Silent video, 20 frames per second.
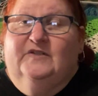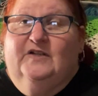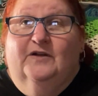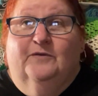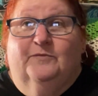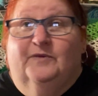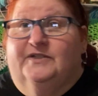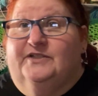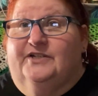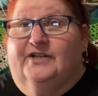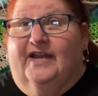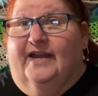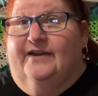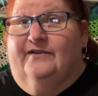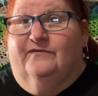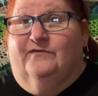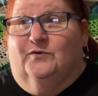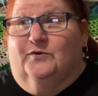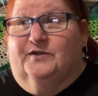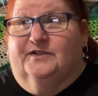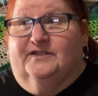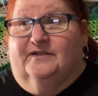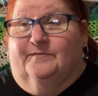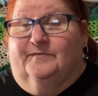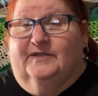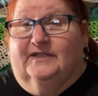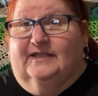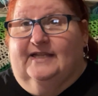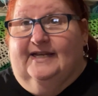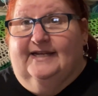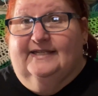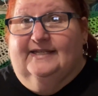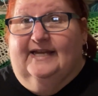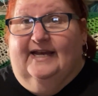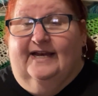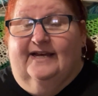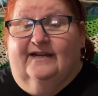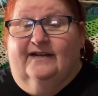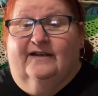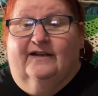But you can't force something like
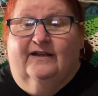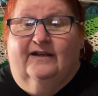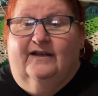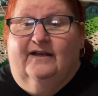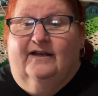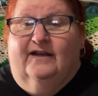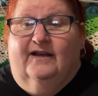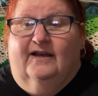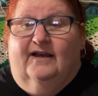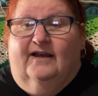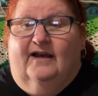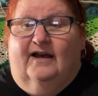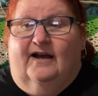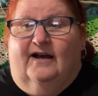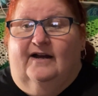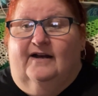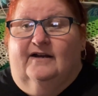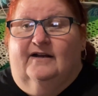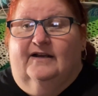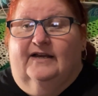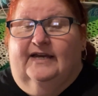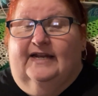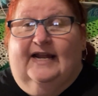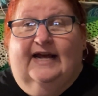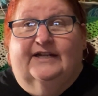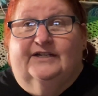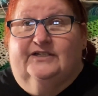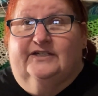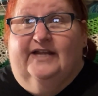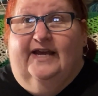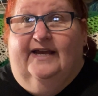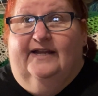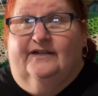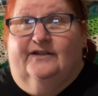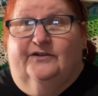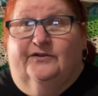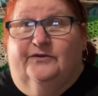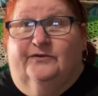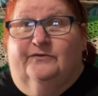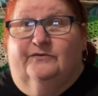that. And I just had
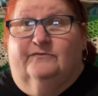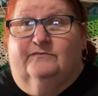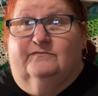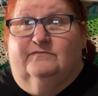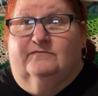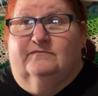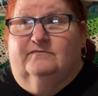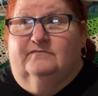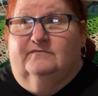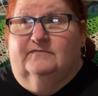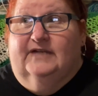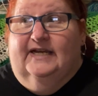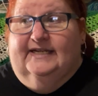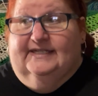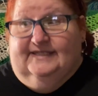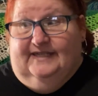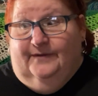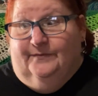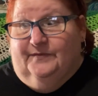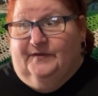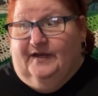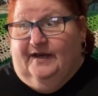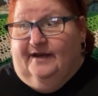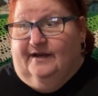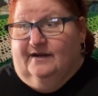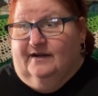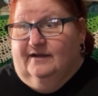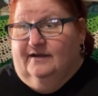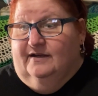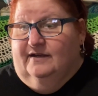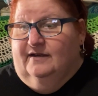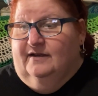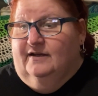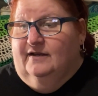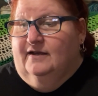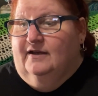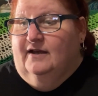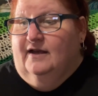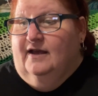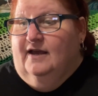to accept that.
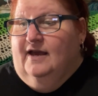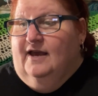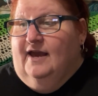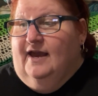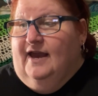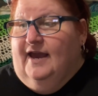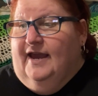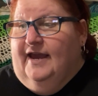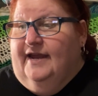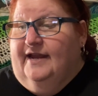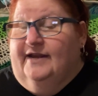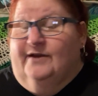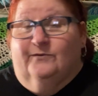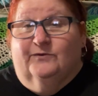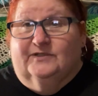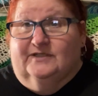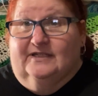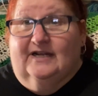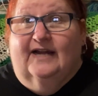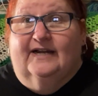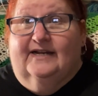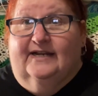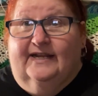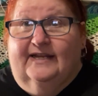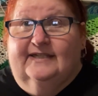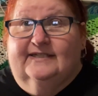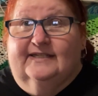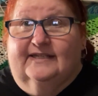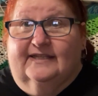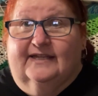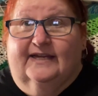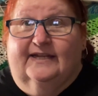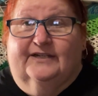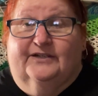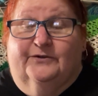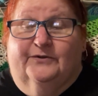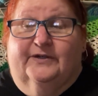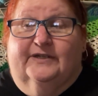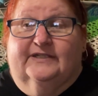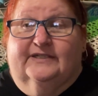And it was not an easy thing
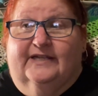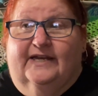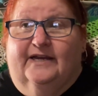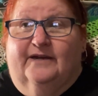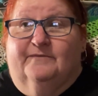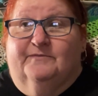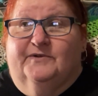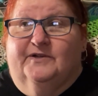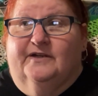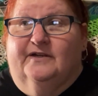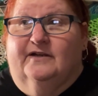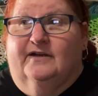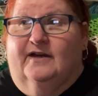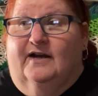to accept.